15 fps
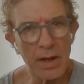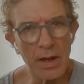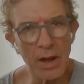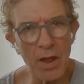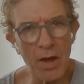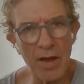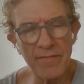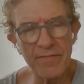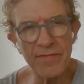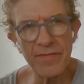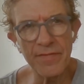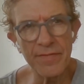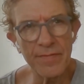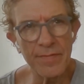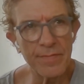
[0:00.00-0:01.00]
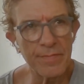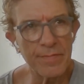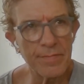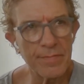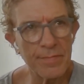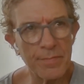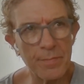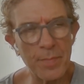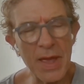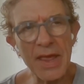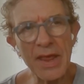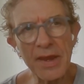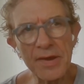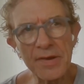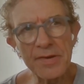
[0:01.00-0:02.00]
live
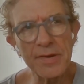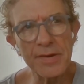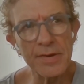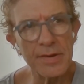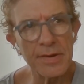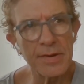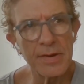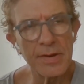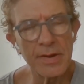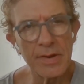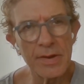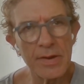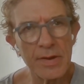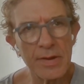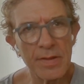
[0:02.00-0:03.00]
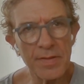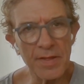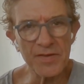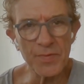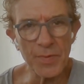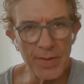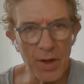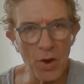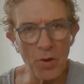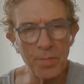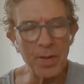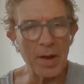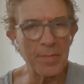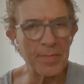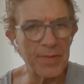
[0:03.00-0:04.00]
band. That's when the whole
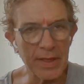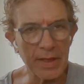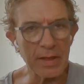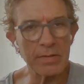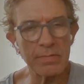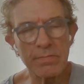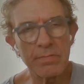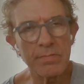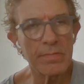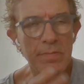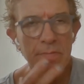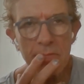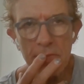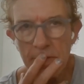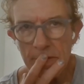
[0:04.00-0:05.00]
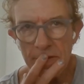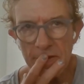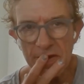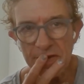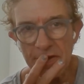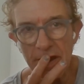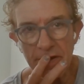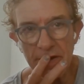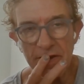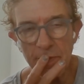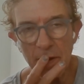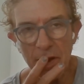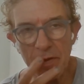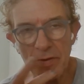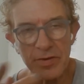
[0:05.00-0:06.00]
pub thing just started to
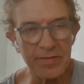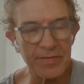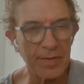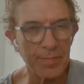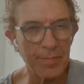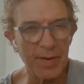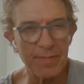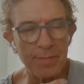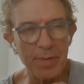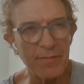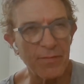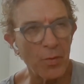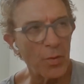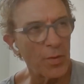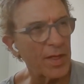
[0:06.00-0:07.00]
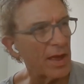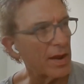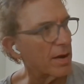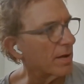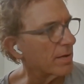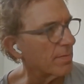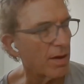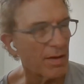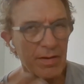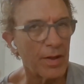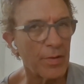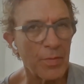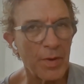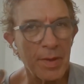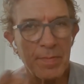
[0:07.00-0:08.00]
explode. Because before that, I don't
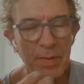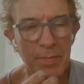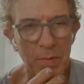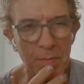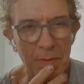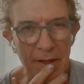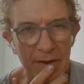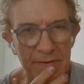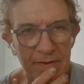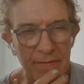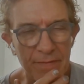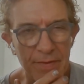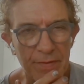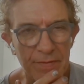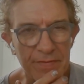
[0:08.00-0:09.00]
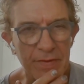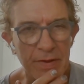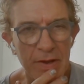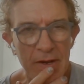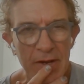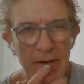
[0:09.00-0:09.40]
know where people played. Sort of there was,